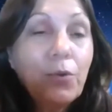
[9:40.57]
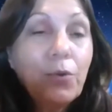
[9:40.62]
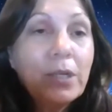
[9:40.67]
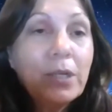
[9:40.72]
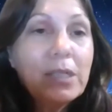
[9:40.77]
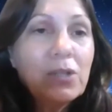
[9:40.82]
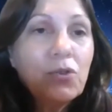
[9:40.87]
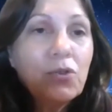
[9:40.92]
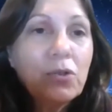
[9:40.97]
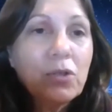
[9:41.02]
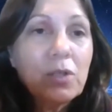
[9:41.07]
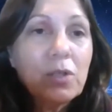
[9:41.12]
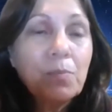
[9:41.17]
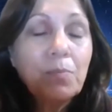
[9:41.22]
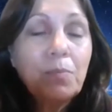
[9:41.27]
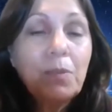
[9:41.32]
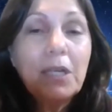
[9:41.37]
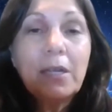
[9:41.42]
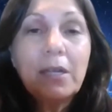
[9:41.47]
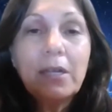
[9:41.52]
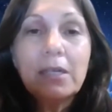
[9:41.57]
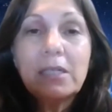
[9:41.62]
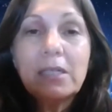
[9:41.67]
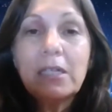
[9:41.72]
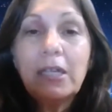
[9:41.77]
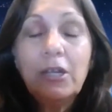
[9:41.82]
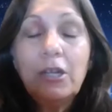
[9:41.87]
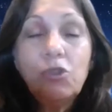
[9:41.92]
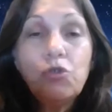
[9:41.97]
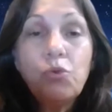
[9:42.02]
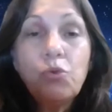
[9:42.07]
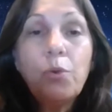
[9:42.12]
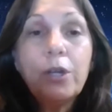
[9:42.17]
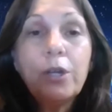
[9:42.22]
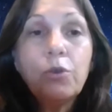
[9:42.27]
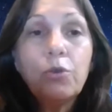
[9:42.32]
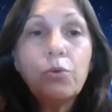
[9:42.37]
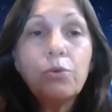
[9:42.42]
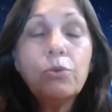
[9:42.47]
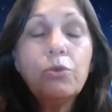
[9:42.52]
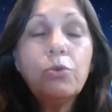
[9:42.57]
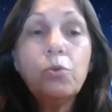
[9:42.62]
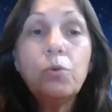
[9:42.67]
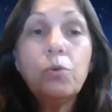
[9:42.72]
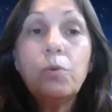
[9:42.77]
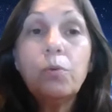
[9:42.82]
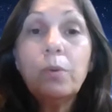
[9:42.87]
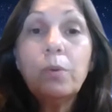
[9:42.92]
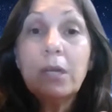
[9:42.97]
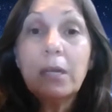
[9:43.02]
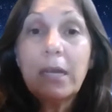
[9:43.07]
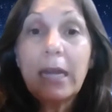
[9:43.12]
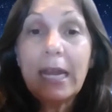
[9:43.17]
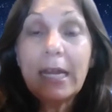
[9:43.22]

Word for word: of crystals, because each one grew,